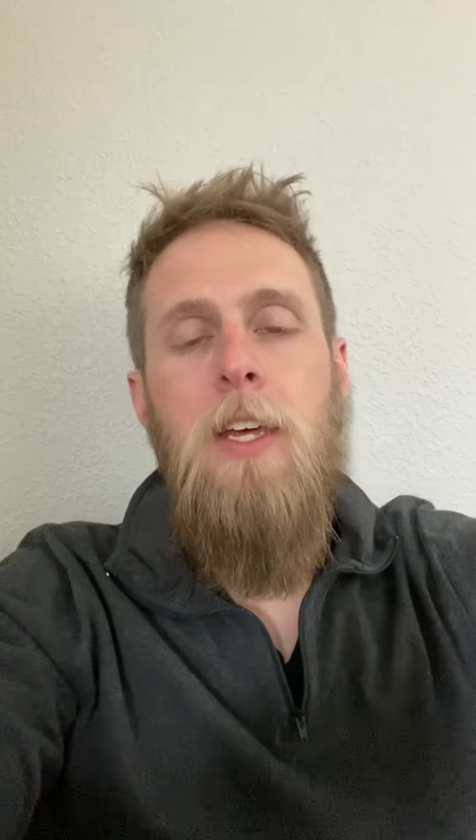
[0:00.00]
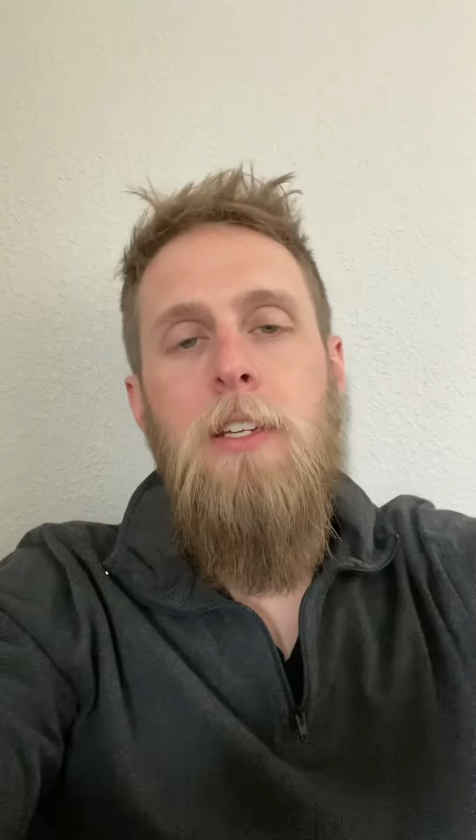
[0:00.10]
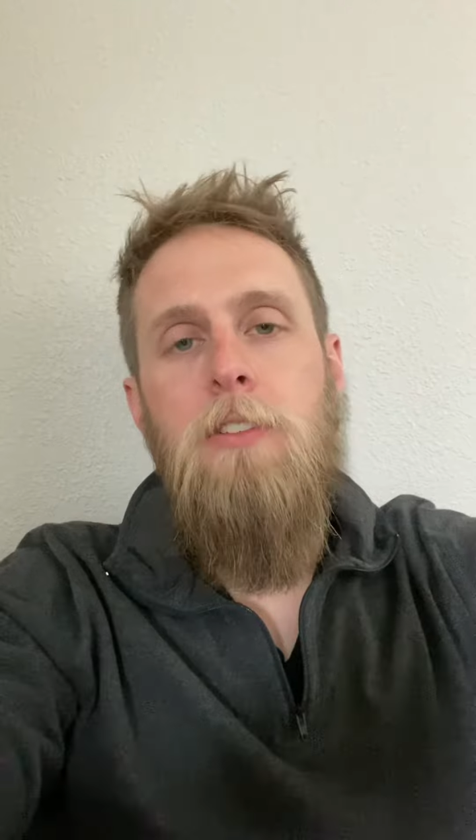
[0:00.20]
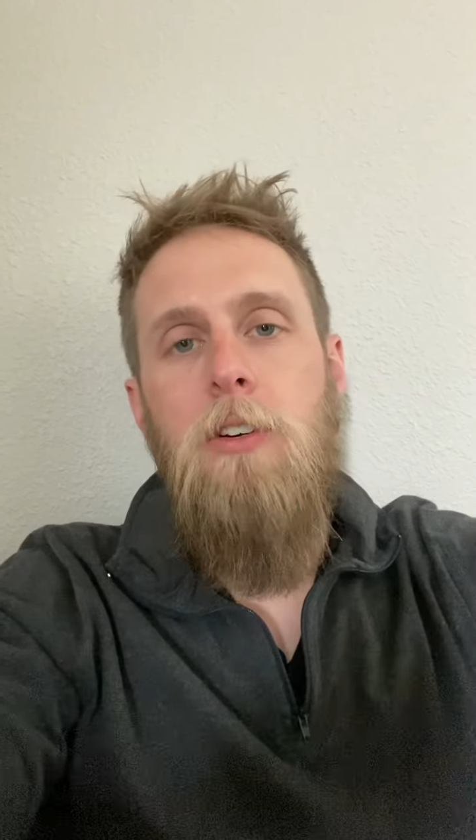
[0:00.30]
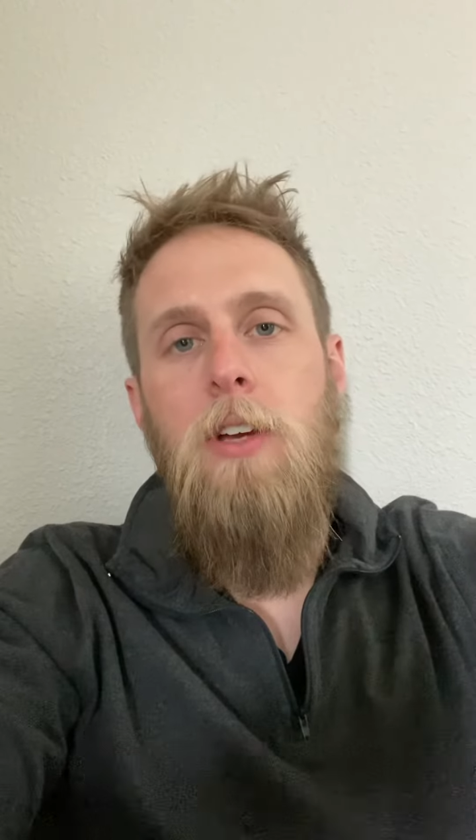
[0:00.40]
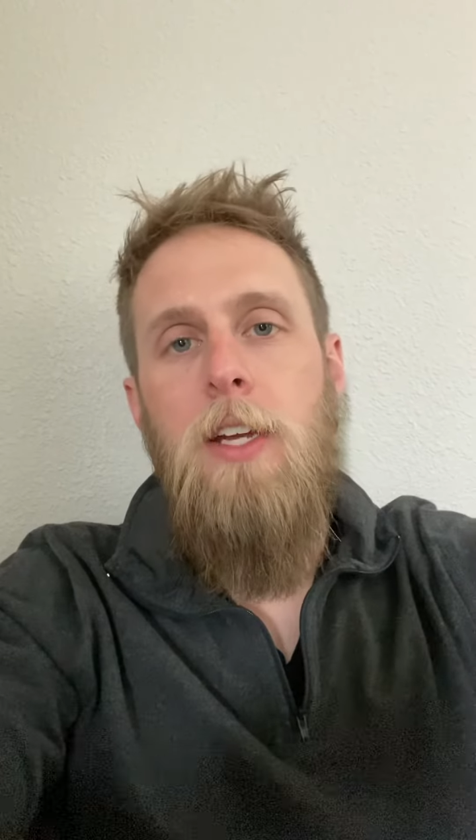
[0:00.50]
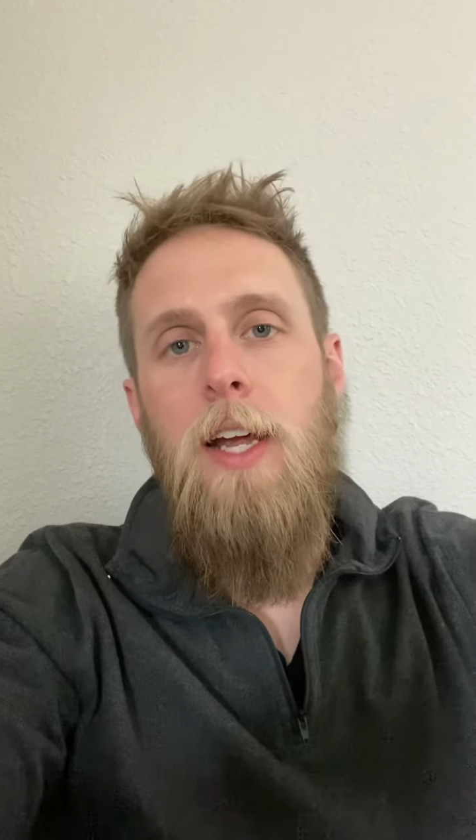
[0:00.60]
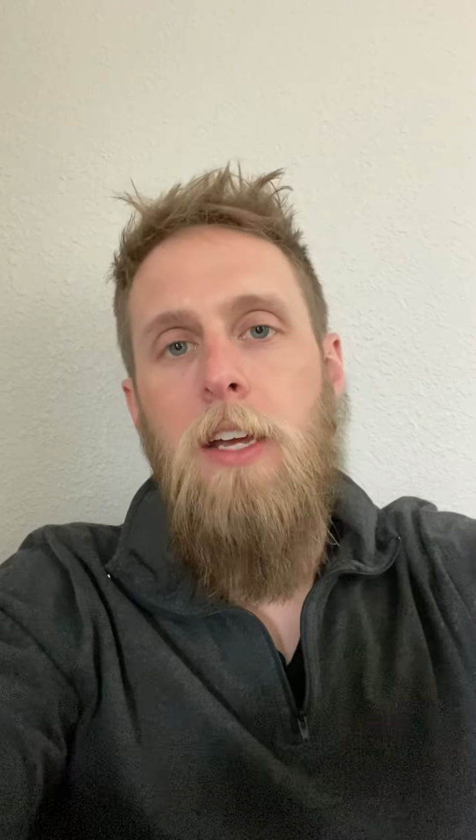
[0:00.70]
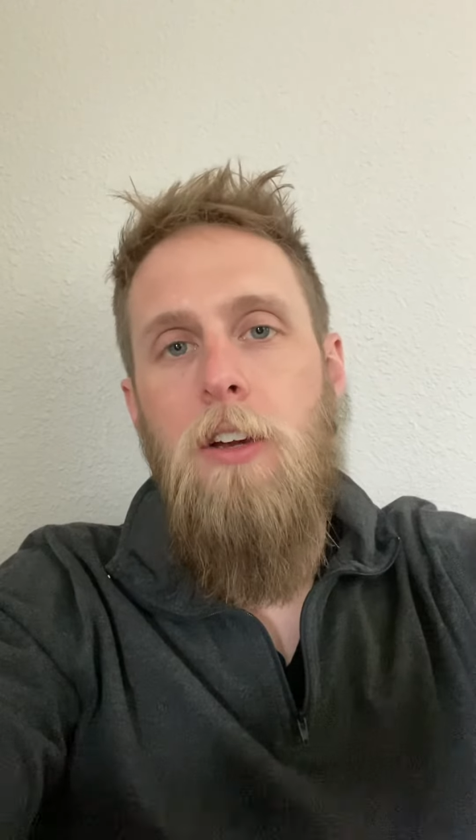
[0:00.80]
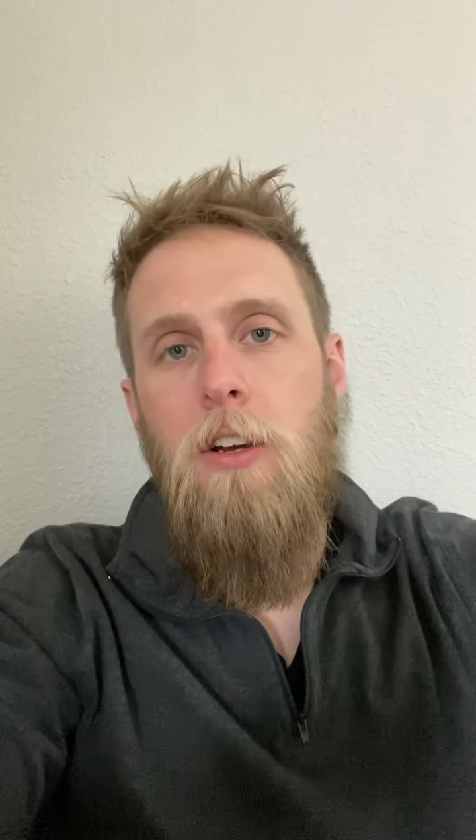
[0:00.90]
So can I
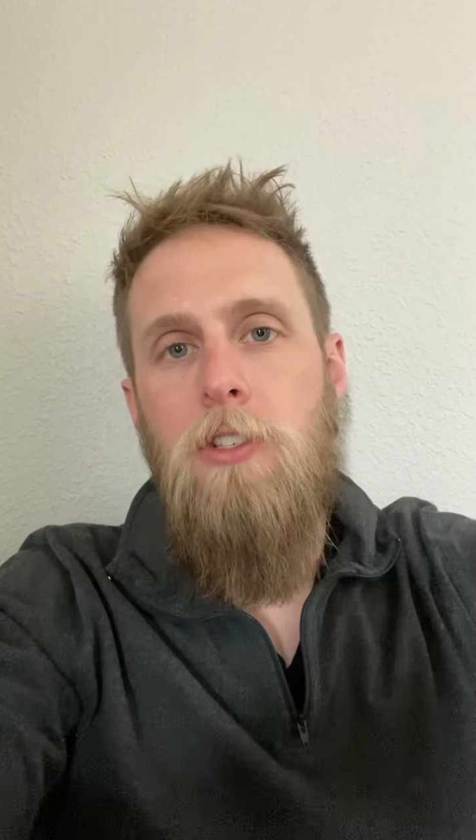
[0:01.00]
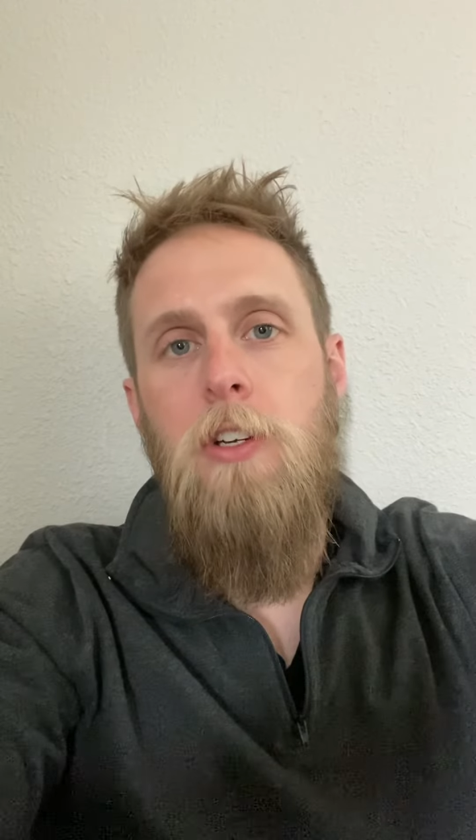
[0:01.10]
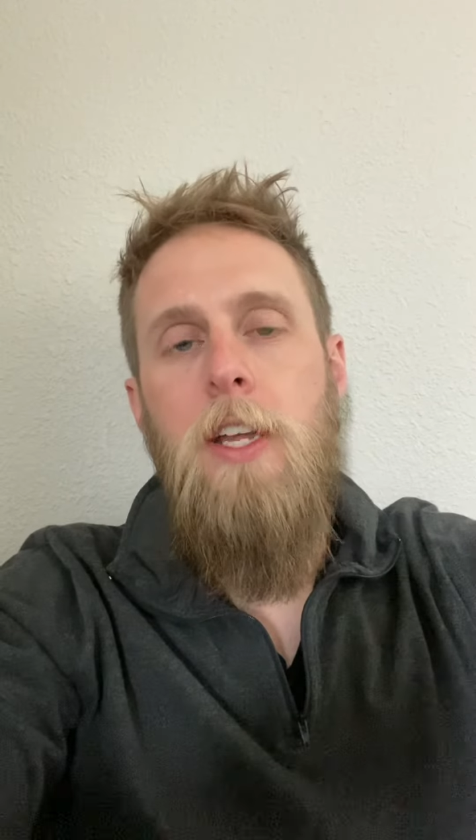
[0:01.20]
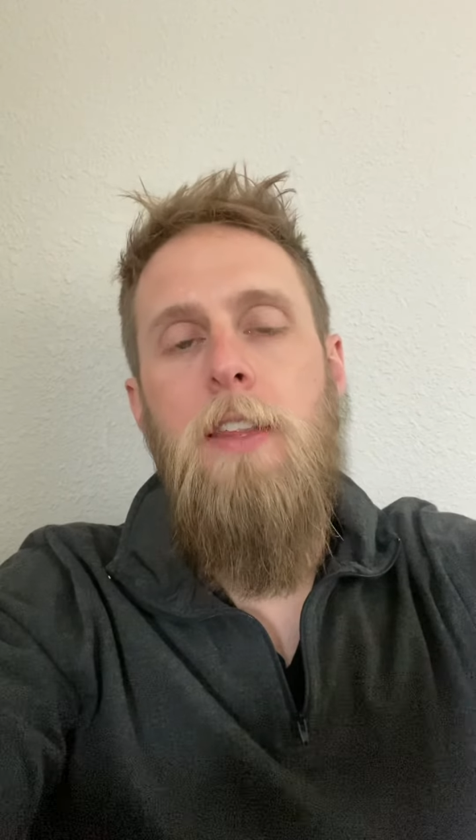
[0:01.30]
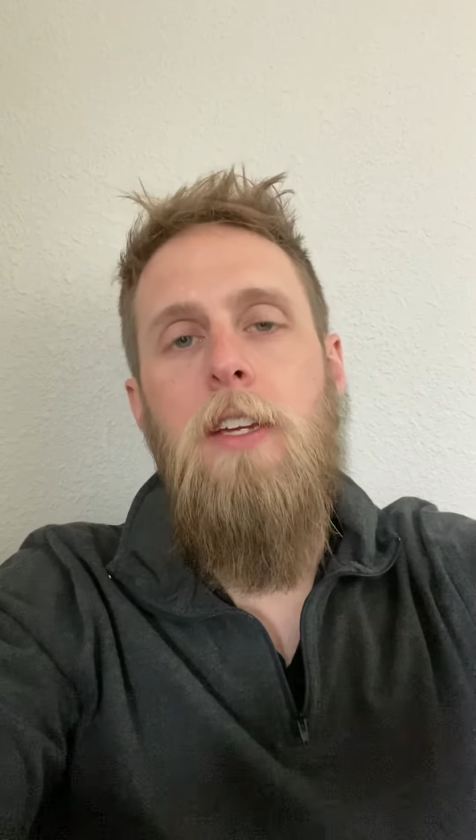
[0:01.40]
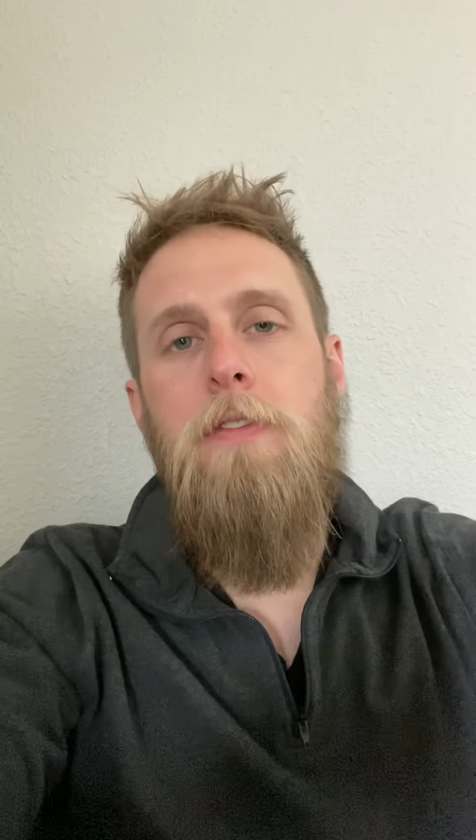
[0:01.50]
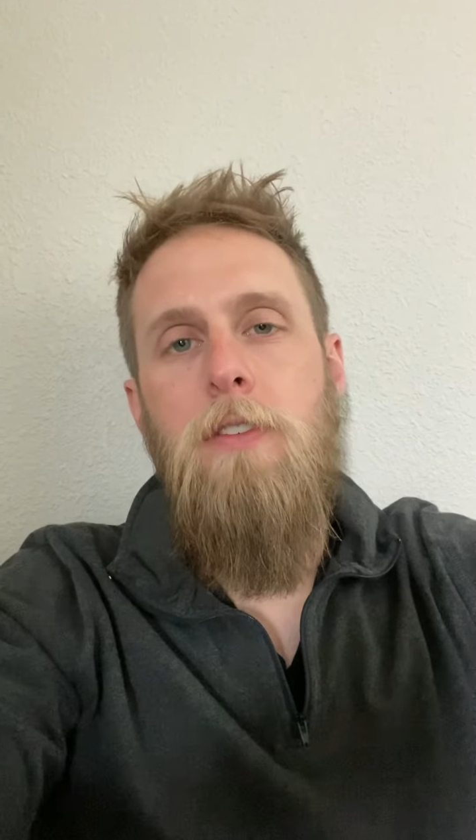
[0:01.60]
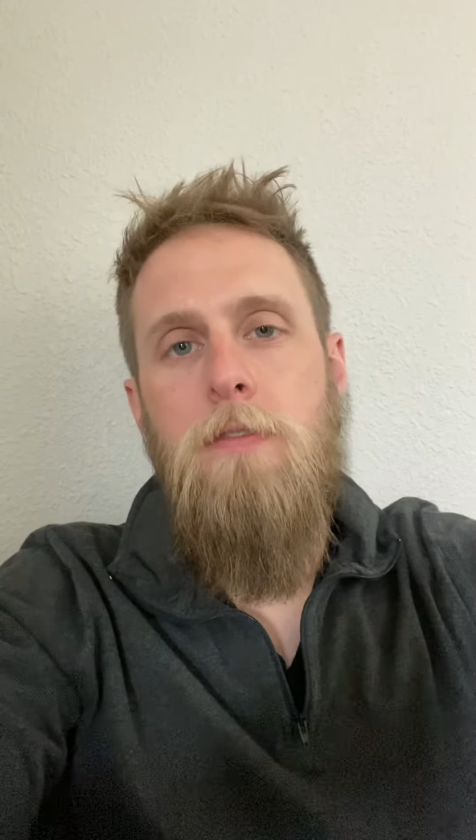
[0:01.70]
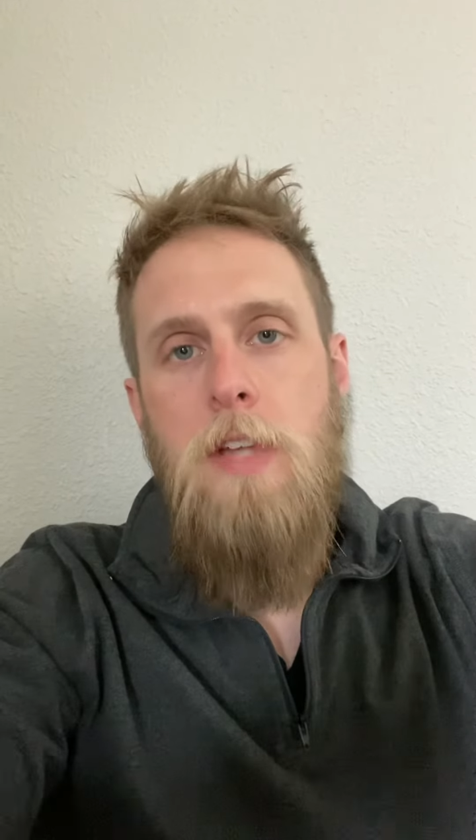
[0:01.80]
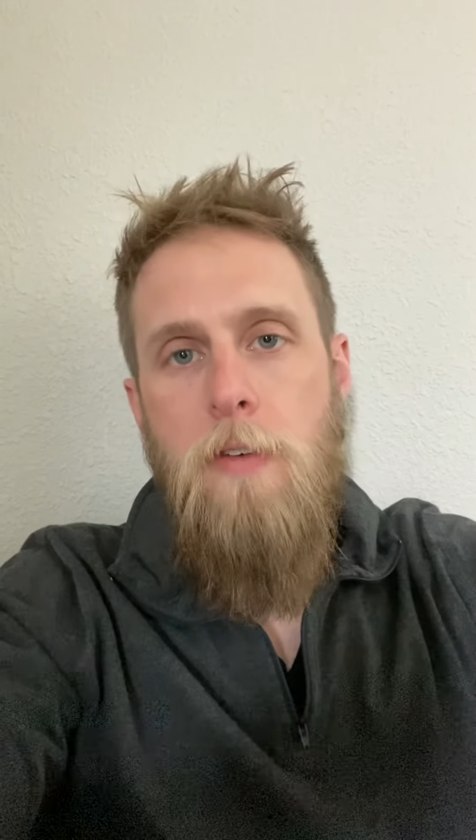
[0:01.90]
encourage you today that if
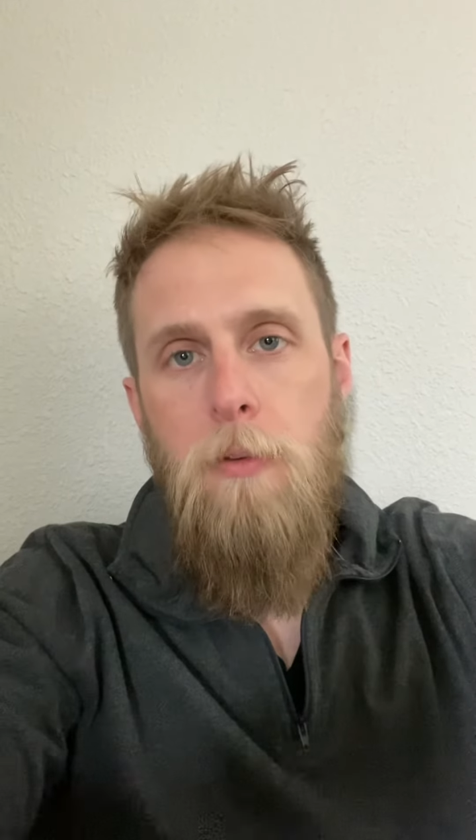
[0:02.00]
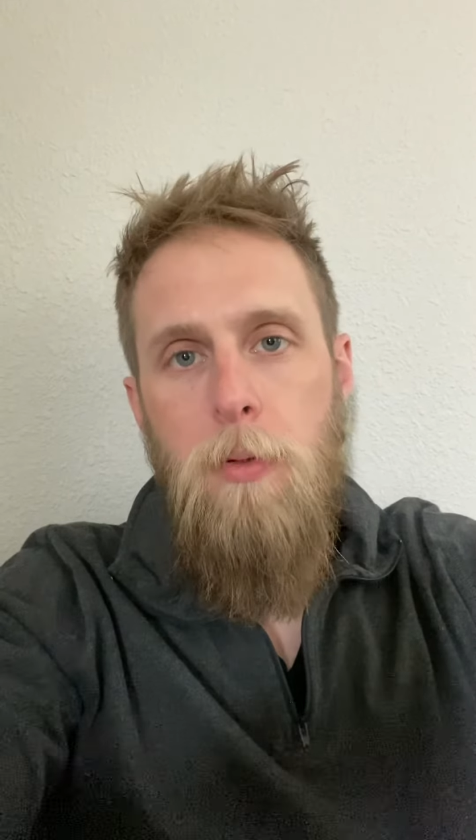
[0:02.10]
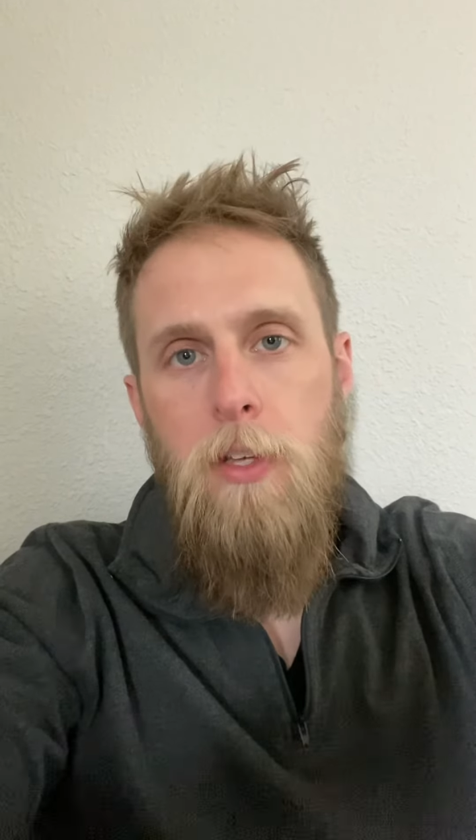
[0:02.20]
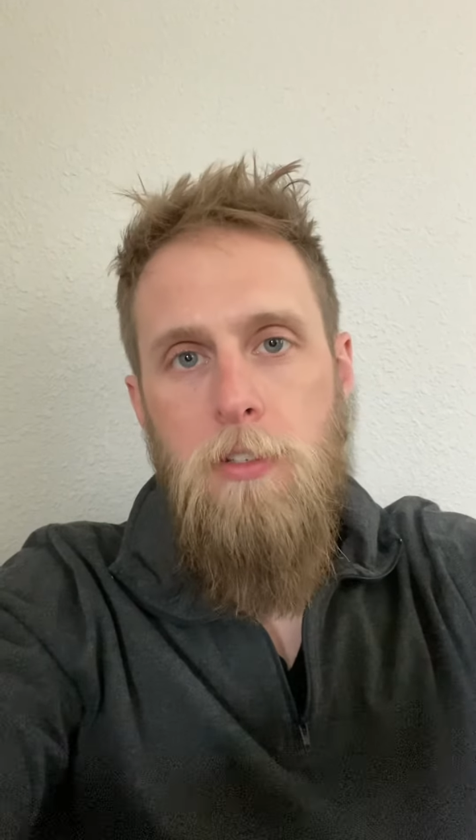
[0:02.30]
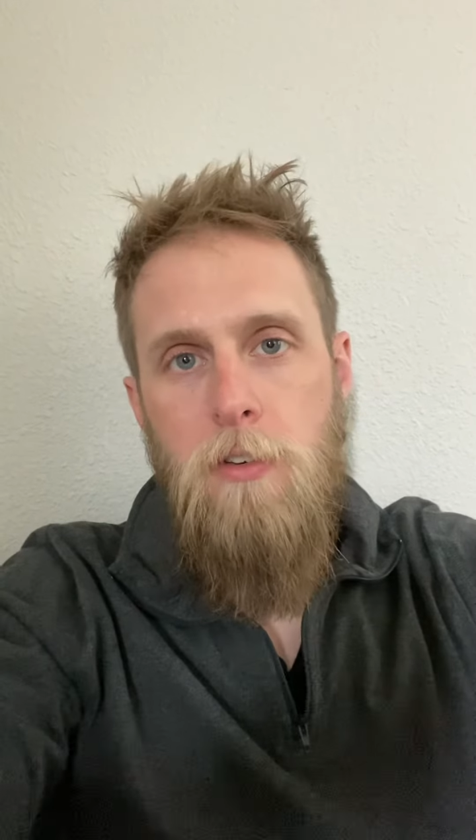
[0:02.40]
you've never placed